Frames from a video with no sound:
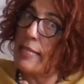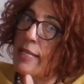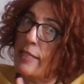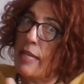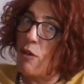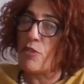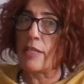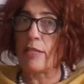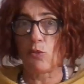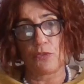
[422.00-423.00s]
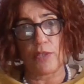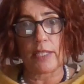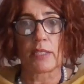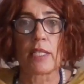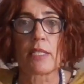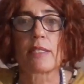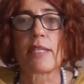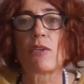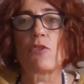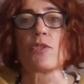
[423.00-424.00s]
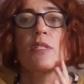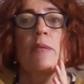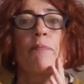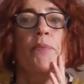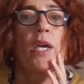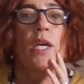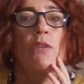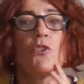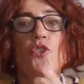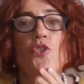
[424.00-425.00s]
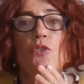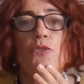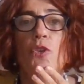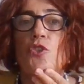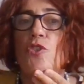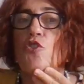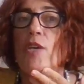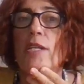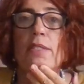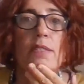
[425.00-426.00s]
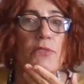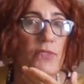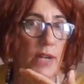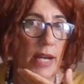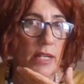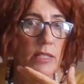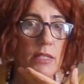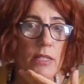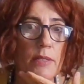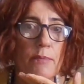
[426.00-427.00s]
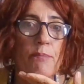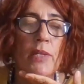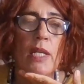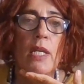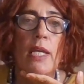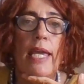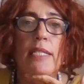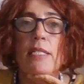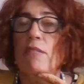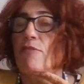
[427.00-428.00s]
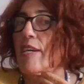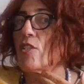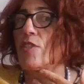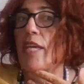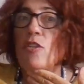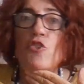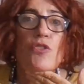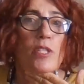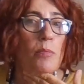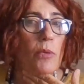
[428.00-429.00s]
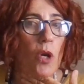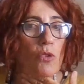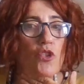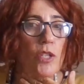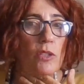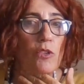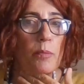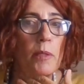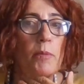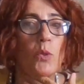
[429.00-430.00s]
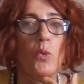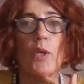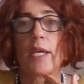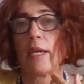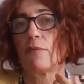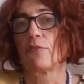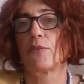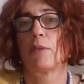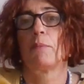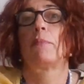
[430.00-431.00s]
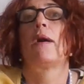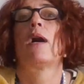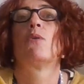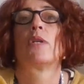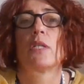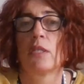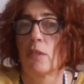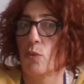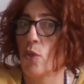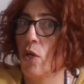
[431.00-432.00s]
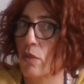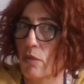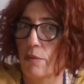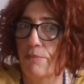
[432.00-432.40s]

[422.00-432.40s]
then now we need to fight against terrorism, which is of course just a farce. And it's a very dangerous project of people who have power in the world.